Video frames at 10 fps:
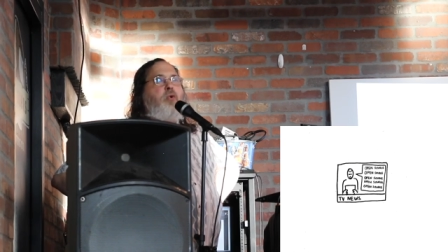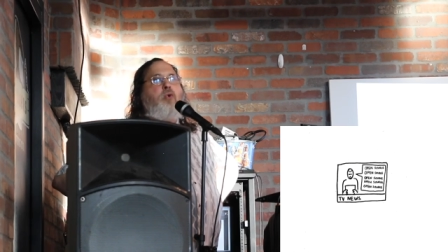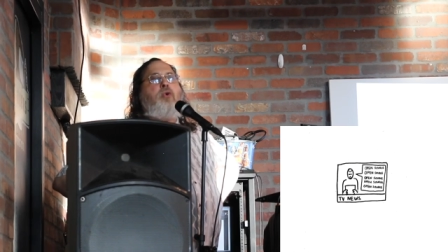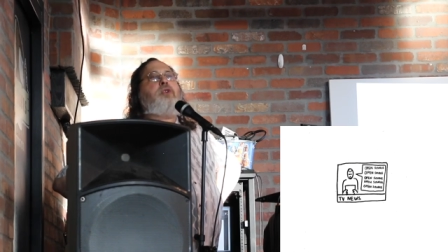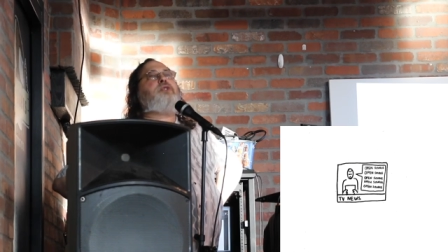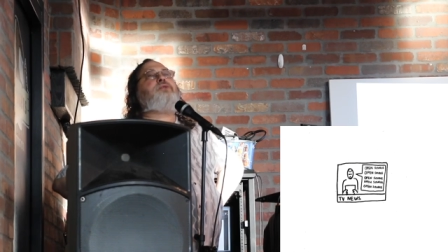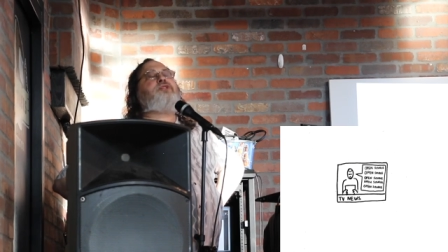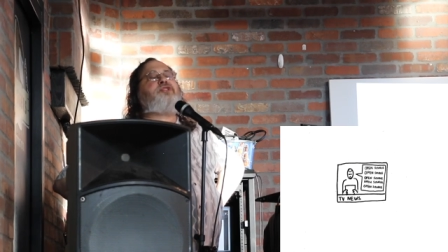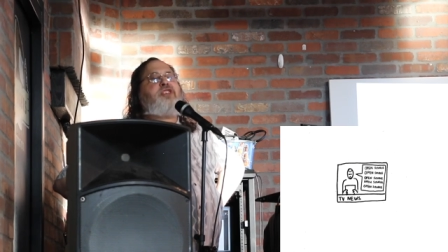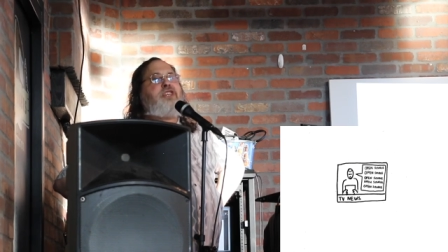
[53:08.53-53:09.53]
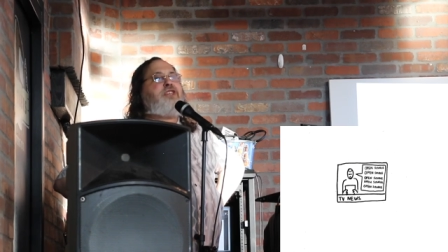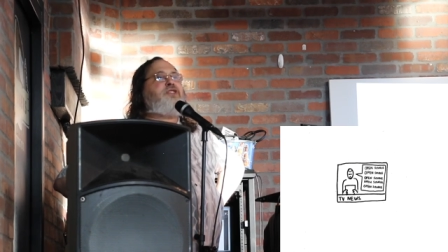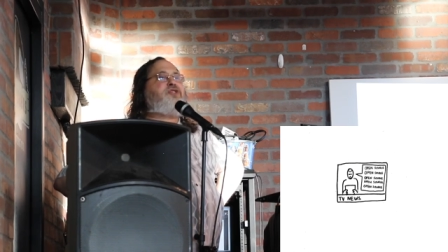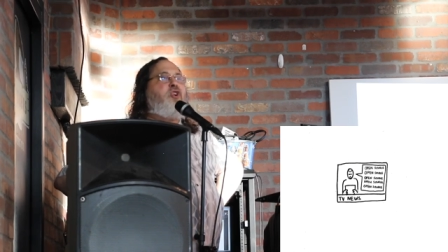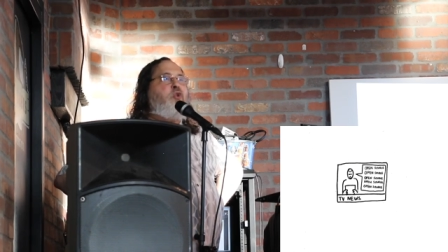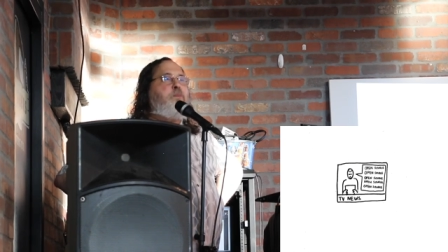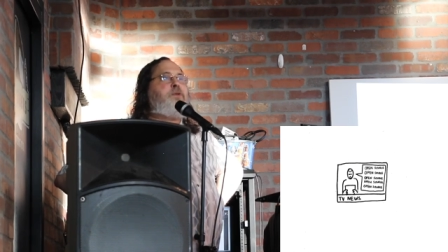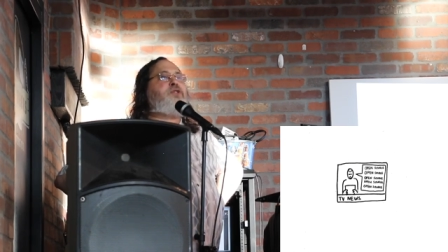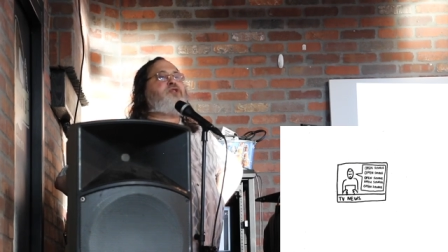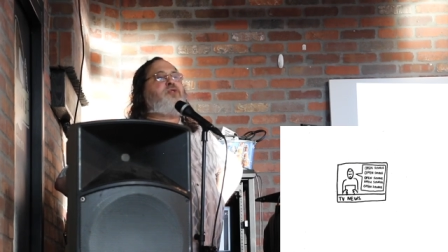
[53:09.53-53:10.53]
all you see is
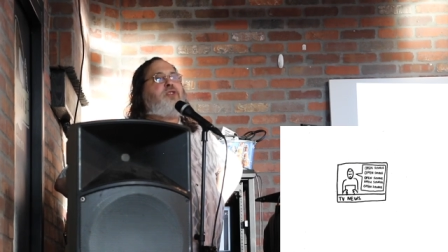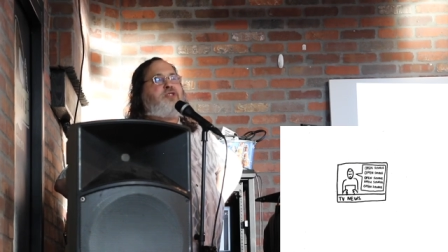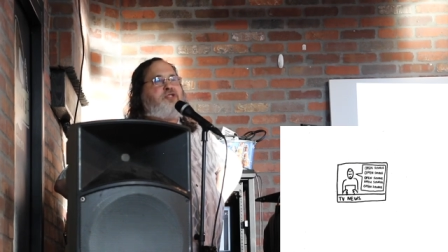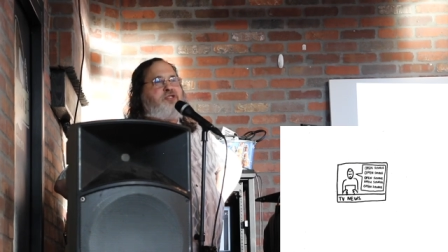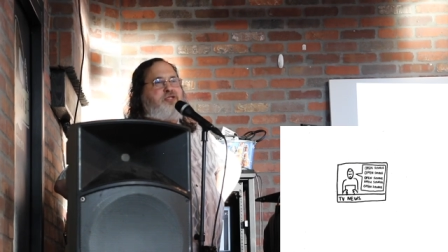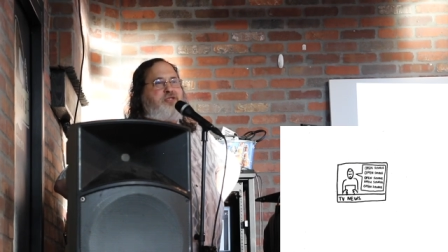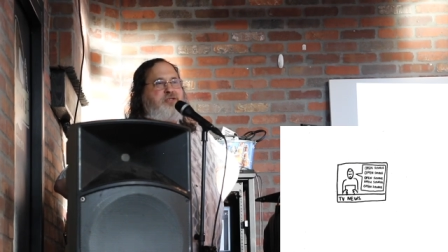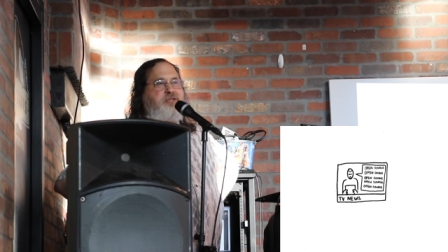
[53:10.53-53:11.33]
open source